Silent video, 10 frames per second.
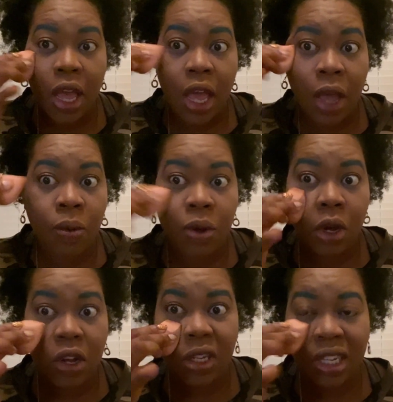And we're
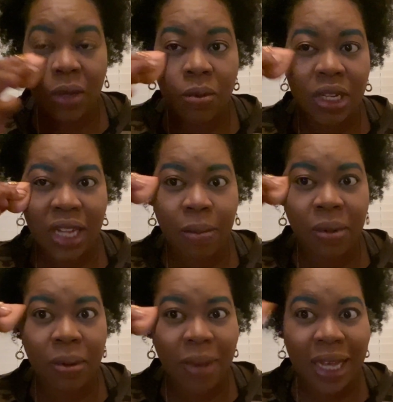gonna see once I put
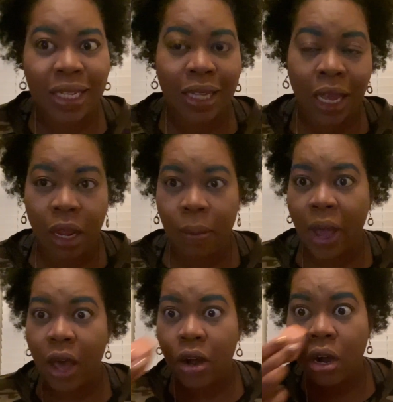my setting
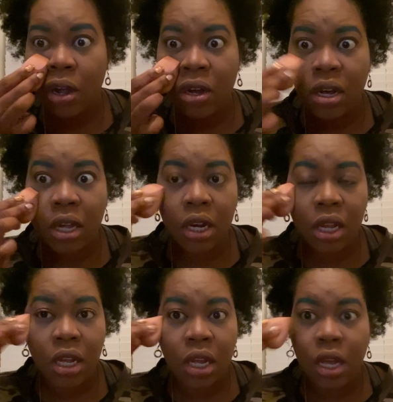powder on
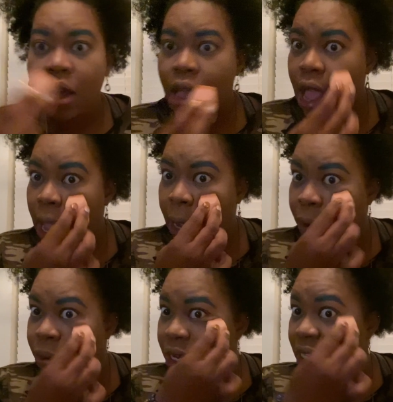and
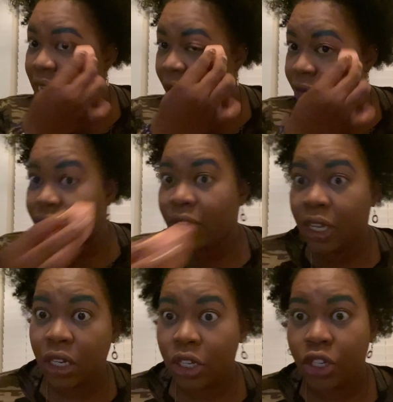once I
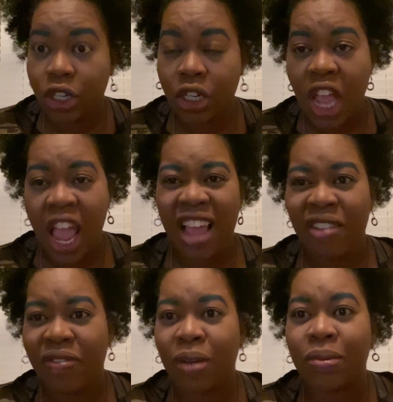finish, if
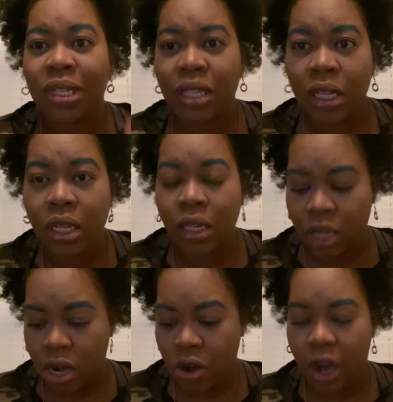I'm still a little
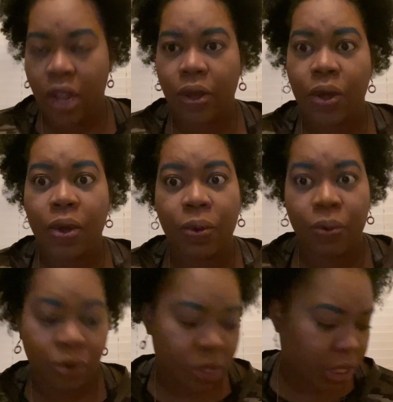gray.
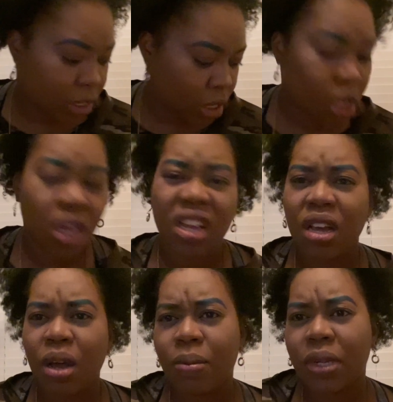We'll see.
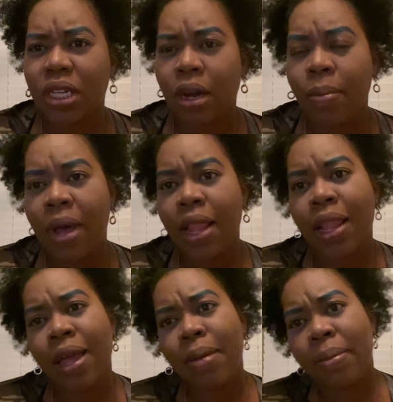Turn my
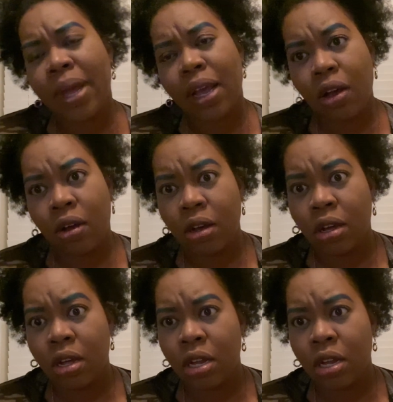light back on.